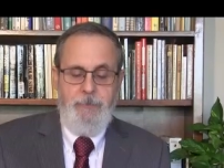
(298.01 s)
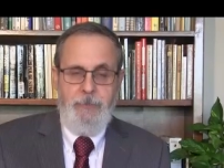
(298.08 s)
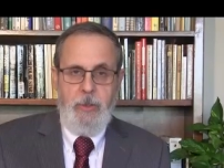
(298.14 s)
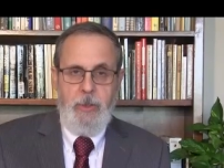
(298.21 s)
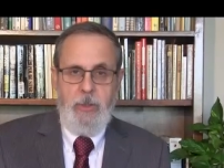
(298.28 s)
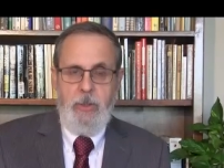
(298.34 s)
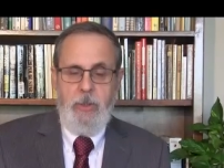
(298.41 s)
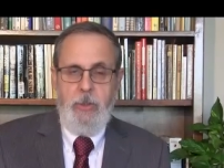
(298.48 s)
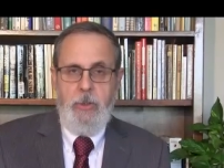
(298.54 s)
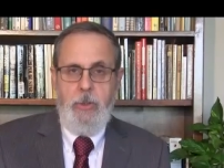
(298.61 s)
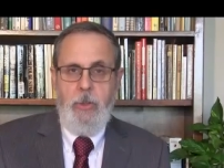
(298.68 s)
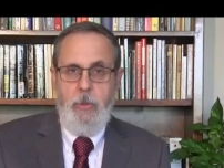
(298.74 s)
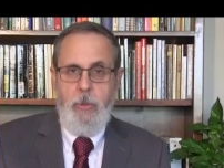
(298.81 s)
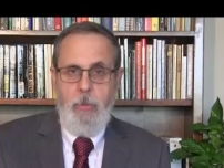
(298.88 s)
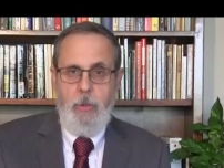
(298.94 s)
Listen
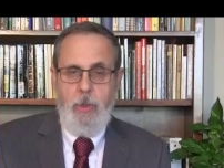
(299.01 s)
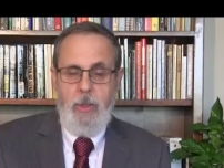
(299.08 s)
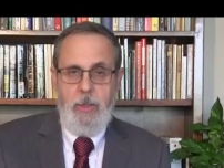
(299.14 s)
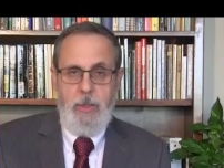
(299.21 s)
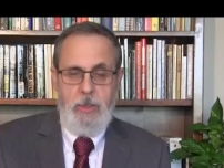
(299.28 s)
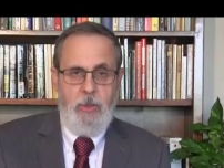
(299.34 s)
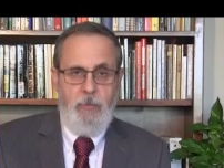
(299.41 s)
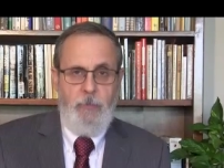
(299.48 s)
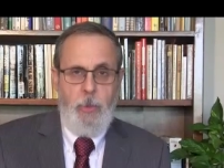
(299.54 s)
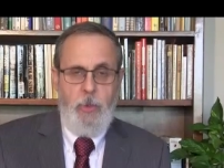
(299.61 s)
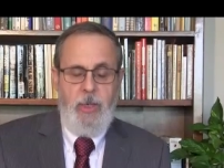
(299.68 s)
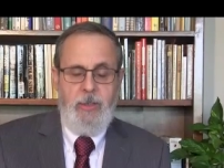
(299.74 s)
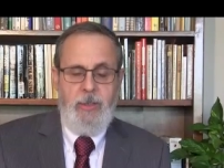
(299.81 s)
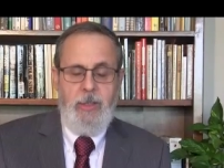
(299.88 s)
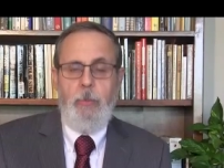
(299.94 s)
to an interview
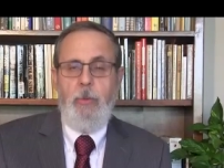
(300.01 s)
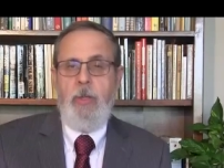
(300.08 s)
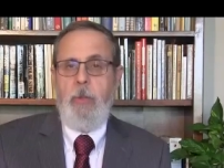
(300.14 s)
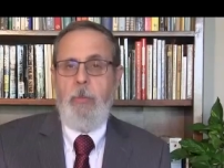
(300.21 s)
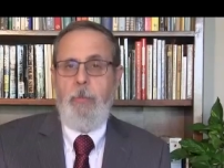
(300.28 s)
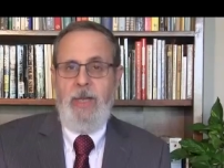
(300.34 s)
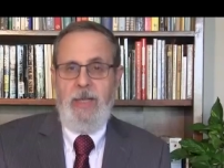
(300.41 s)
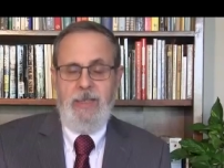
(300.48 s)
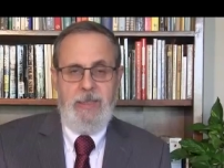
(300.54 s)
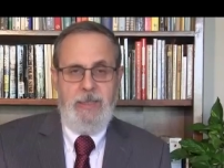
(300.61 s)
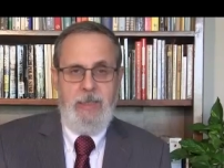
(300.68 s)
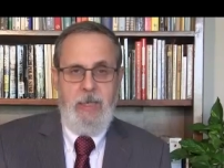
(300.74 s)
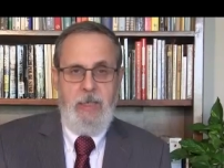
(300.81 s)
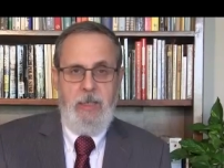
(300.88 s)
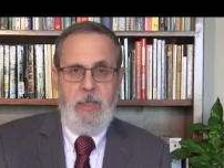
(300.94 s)
I did with
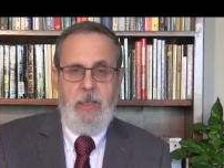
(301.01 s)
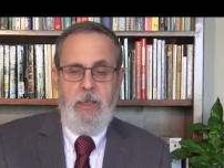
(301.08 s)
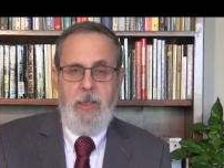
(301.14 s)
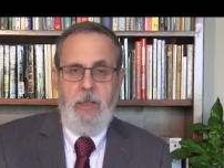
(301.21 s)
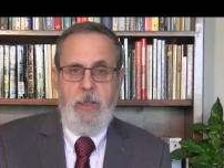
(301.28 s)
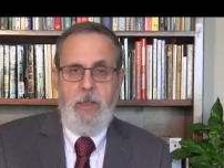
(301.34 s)
Palestinian